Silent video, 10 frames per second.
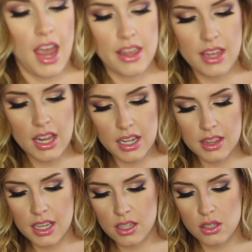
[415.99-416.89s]
And then
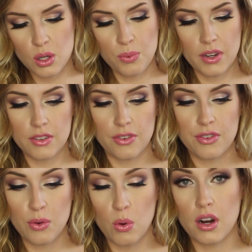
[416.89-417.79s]
the
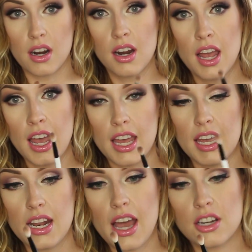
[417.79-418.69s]
2.4
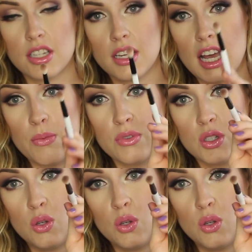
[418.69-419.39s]
it actually comes